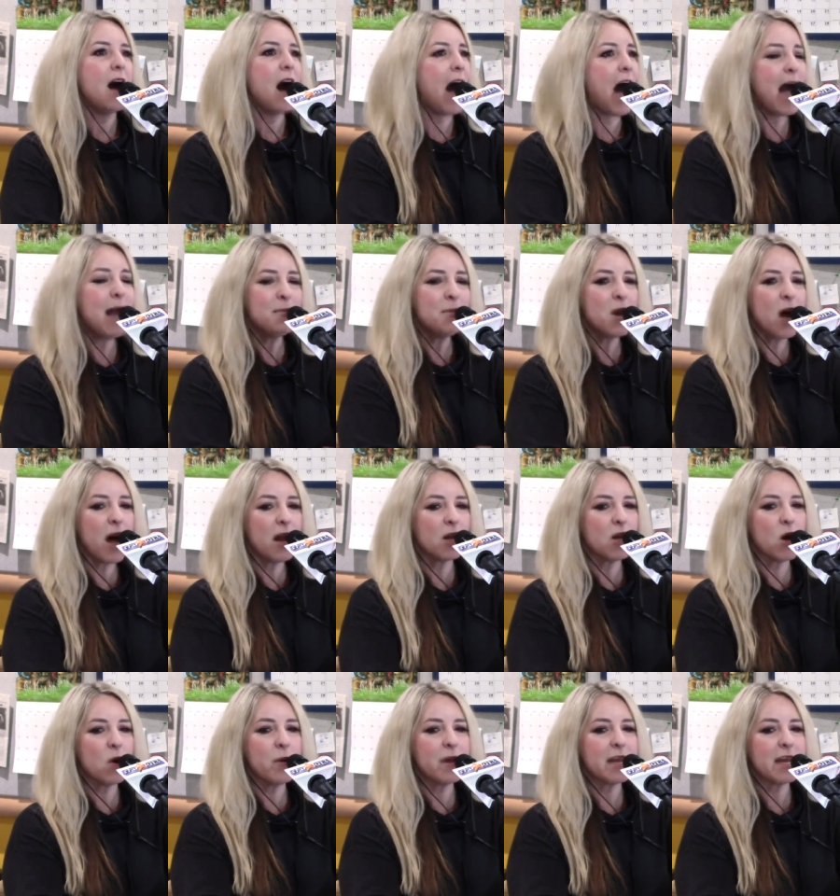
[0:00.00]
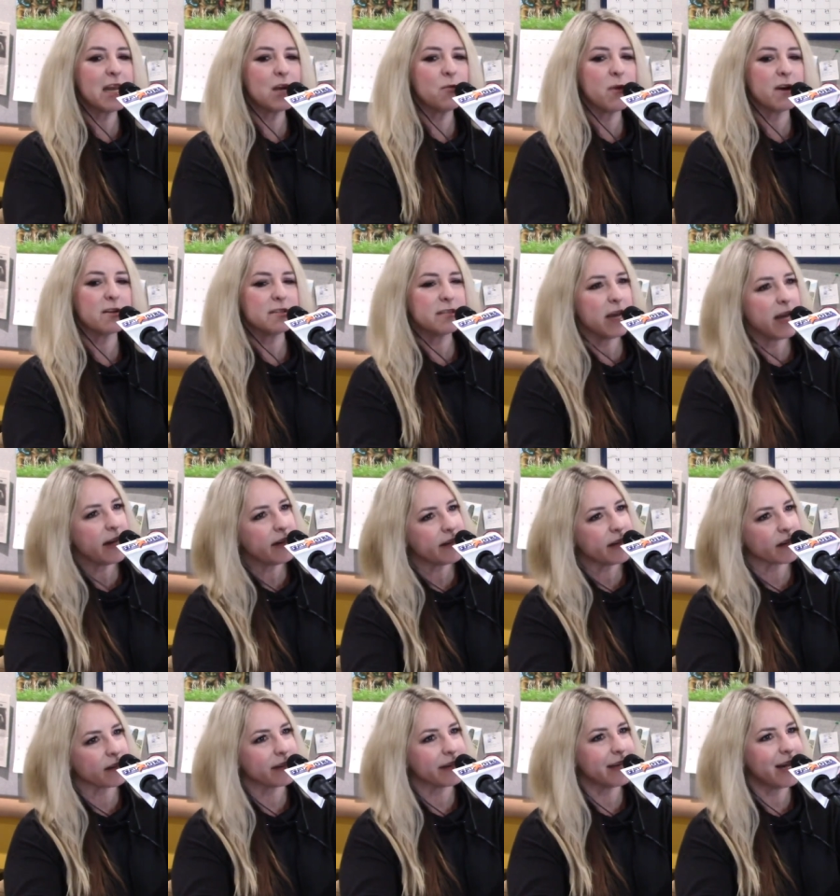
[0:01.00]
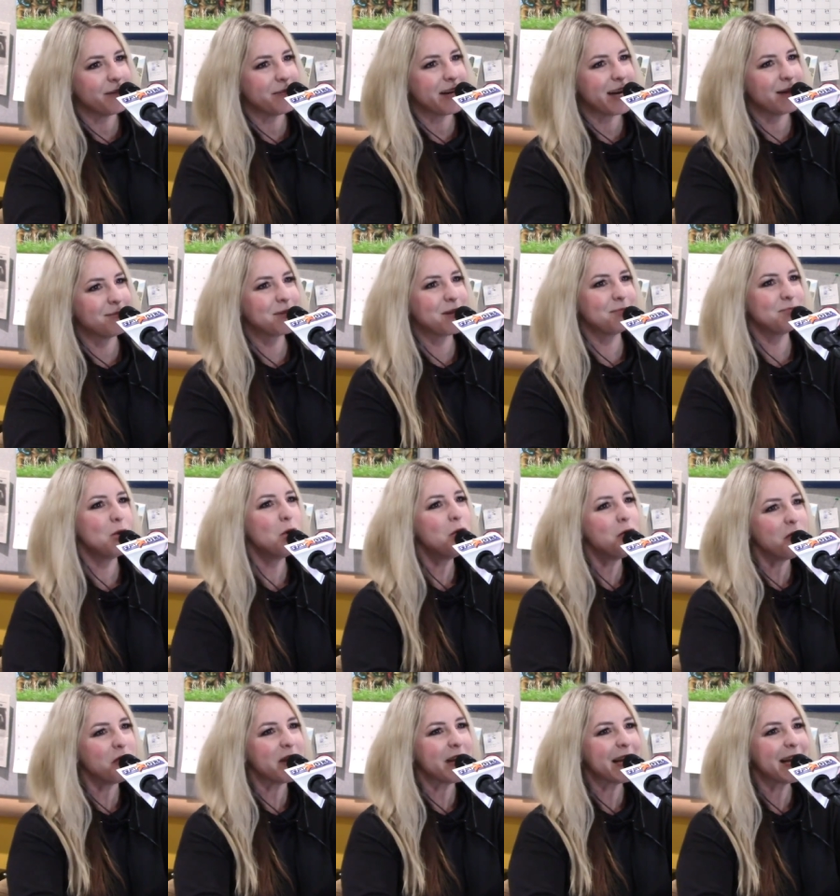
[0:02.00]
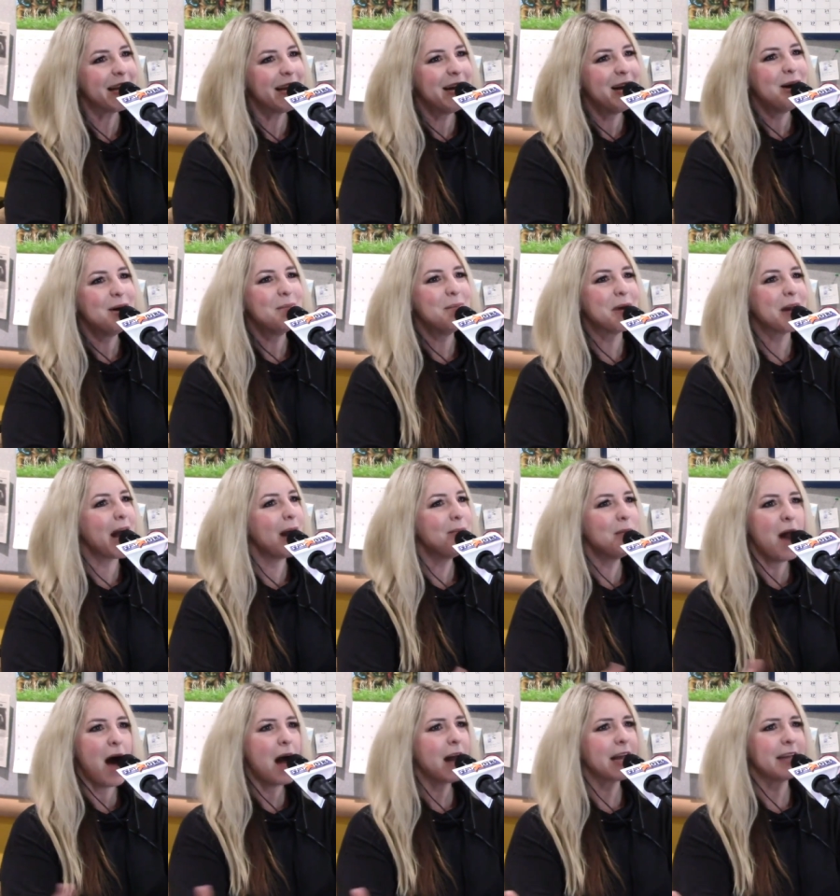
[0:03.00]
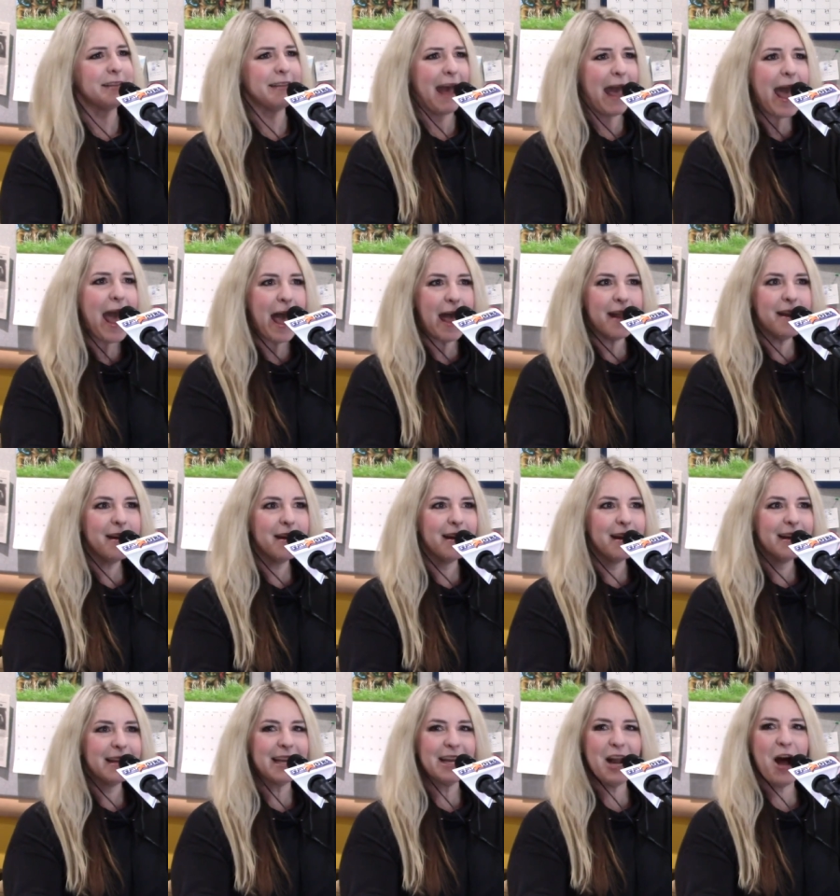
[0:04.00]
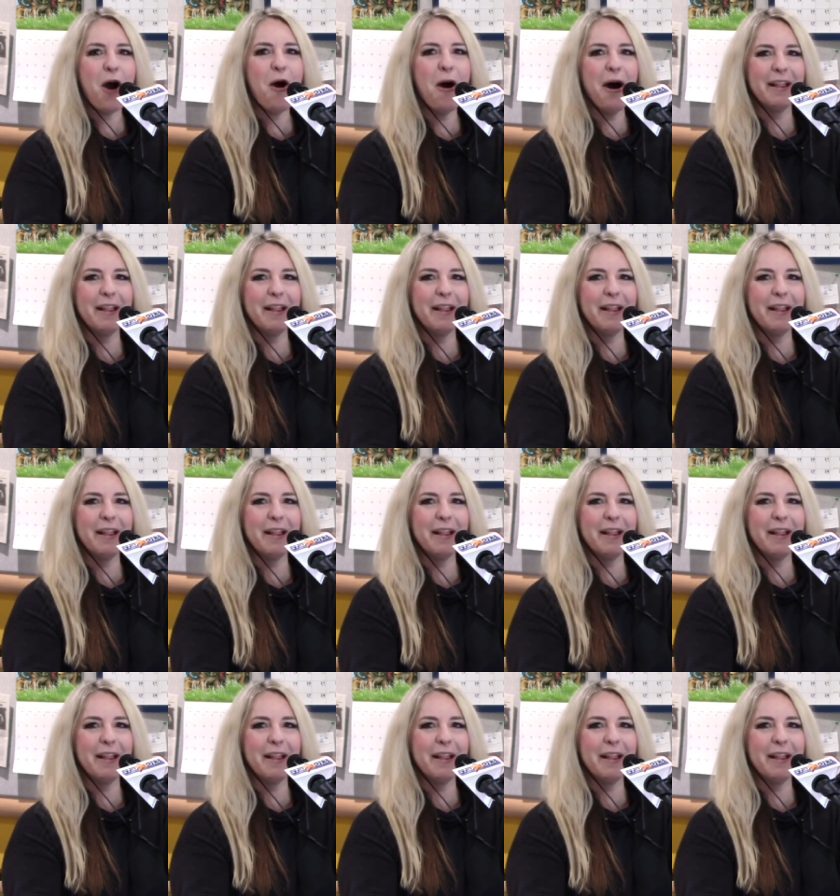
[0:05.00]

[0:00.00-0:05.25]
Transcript: I'm not going anywhere technically. I mean, I'm moving, but I'm not dead. Yeah. You know,